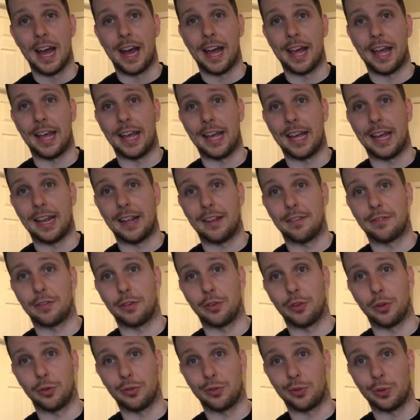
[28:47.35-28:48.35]
And for
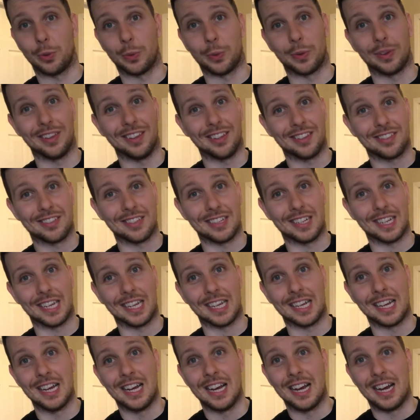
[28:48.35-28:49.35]
those who are listening,
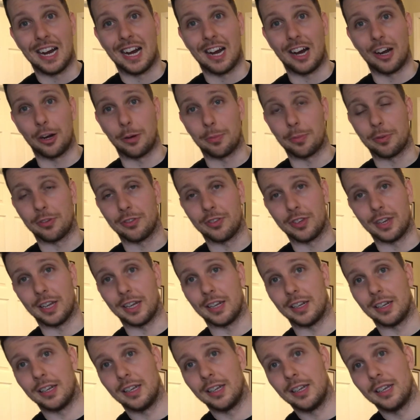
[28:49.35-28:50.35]
100%
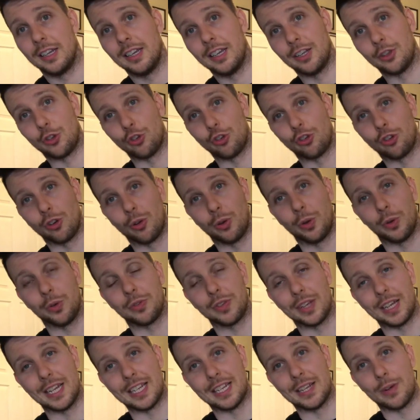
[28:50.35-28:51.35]
hit the show notes
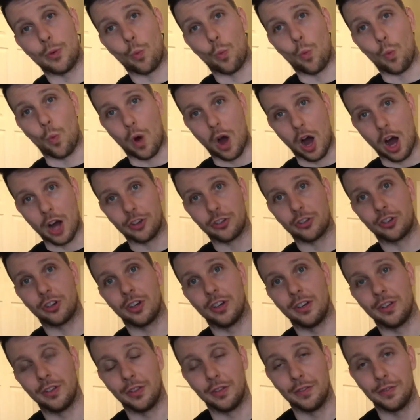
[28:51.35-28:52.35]
and watch
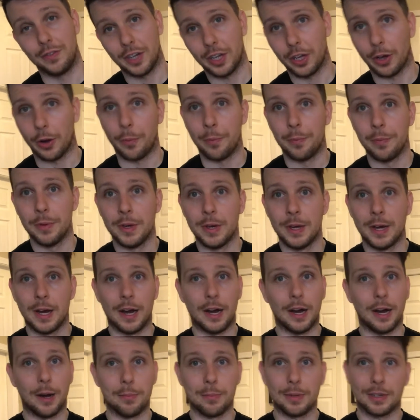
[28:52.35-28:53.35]
the video.
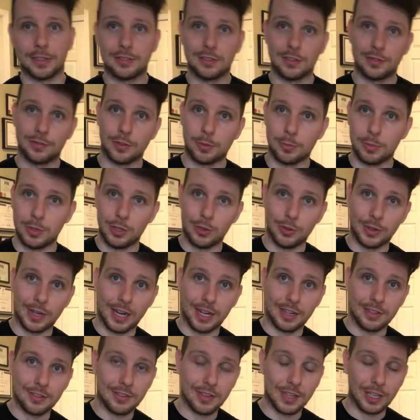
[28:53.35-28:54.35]
That's it for me, you
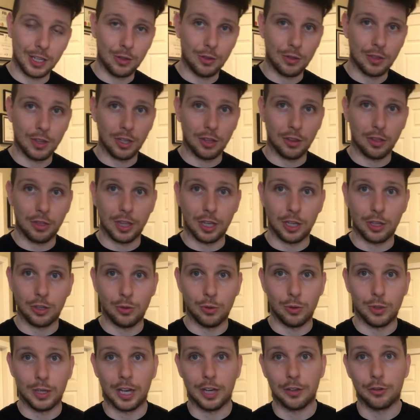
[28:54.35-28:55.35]
guys. Thank you.
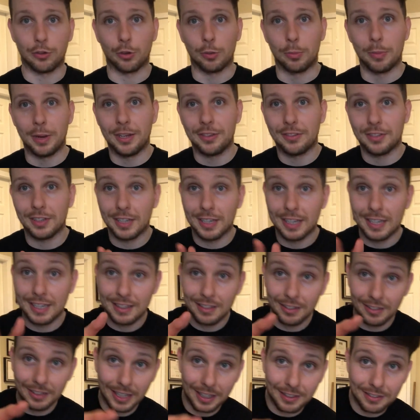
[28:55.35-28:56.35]
You guys are amazing.
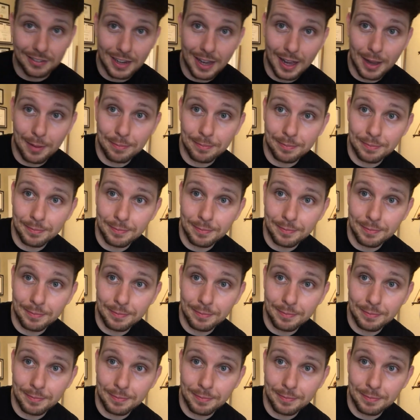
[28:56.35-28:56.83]
Until next time.